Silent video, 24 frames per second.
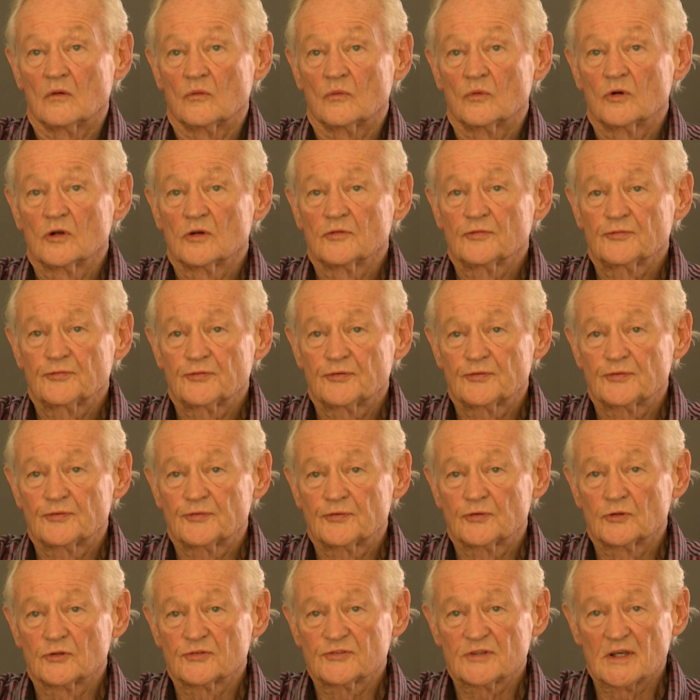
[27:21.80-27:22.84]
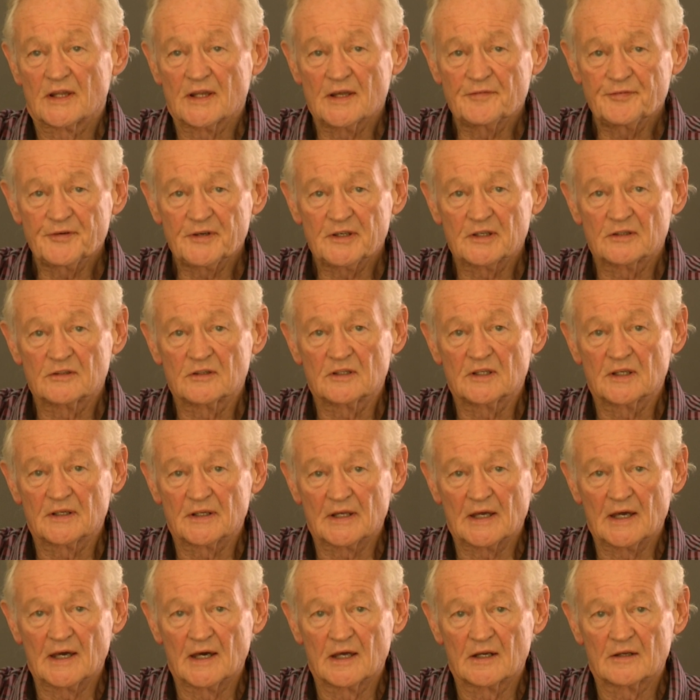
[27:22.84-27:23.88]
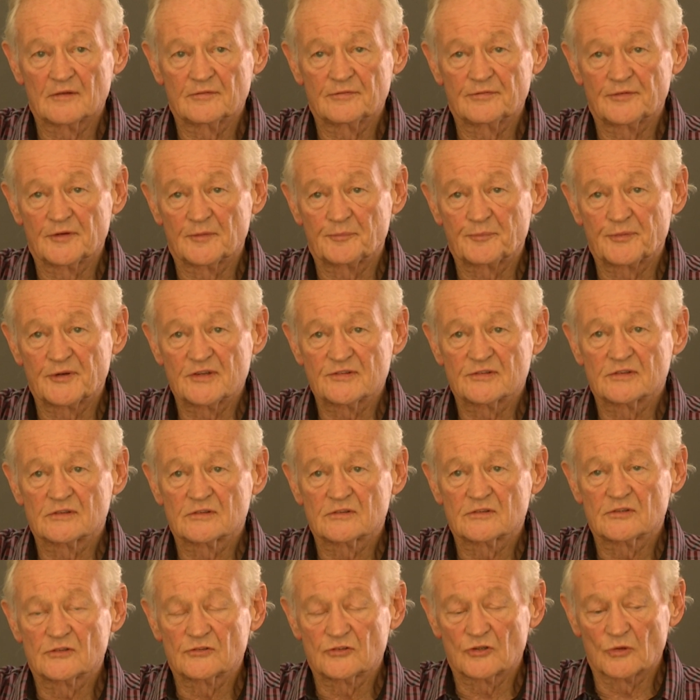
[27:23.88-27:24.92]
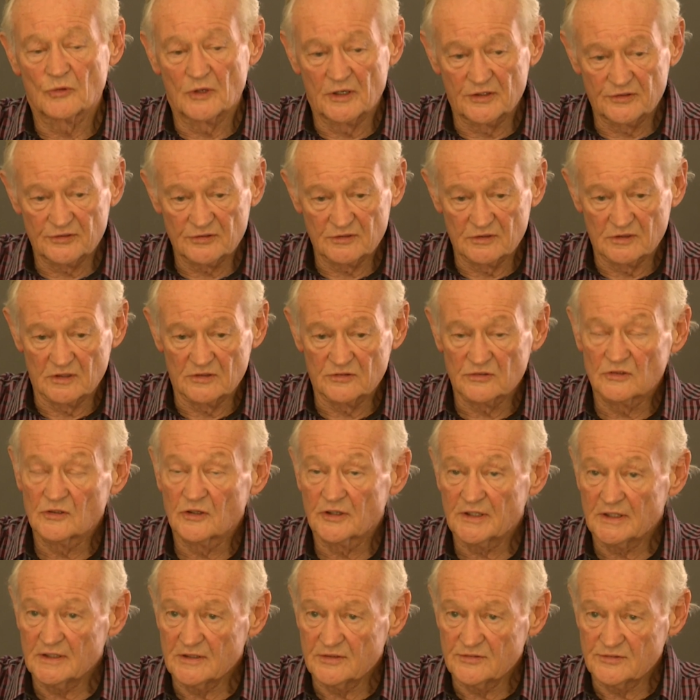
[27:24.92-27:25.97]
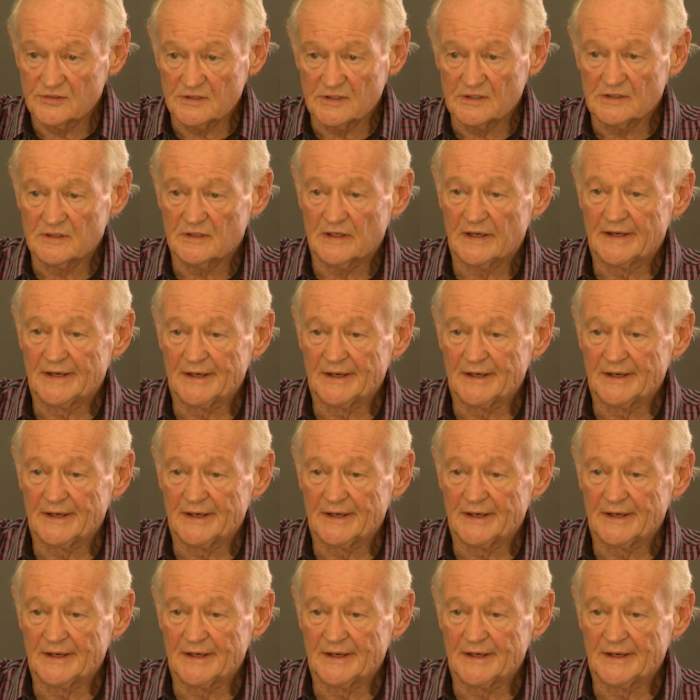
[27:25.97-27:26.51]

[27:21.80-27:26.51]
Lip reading: Well, for South Africa to get out of the present situation is not easy.